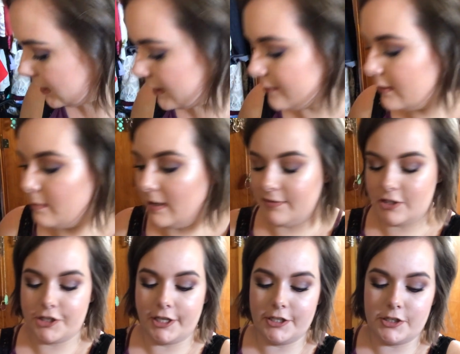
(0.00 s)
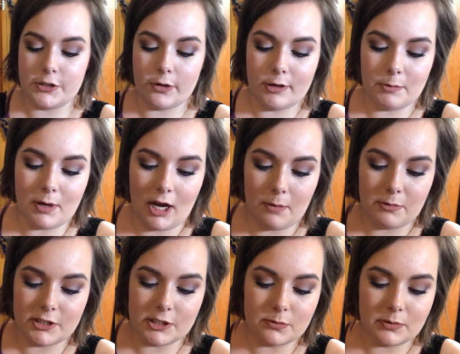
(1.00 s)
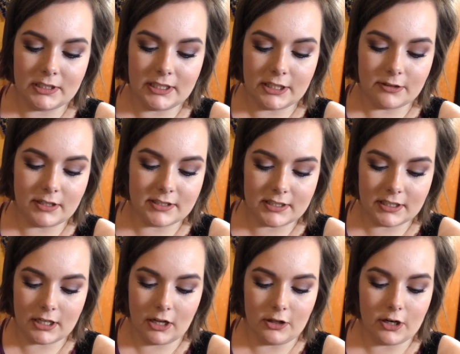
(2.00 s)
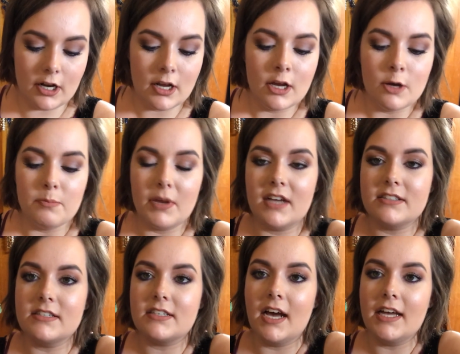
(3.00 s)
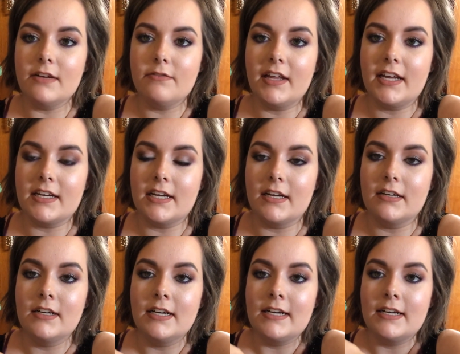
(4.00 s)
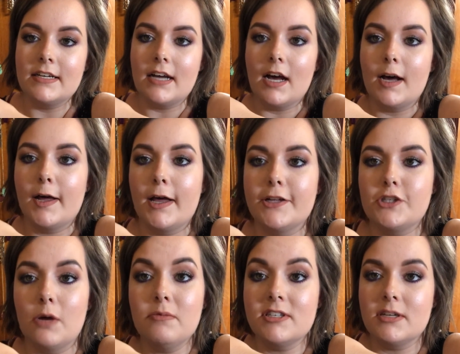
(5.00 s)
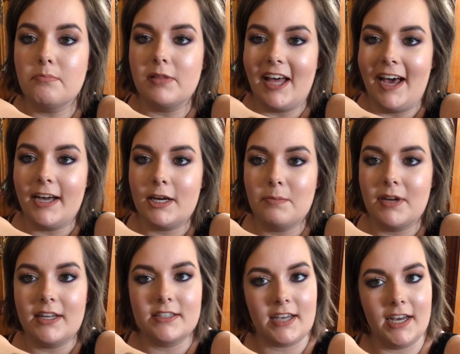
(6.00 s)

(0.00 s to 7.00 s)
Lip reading: And then we have the shade Soda Pop, which is a really interesting color because it's kind of like it's almost a black, but it's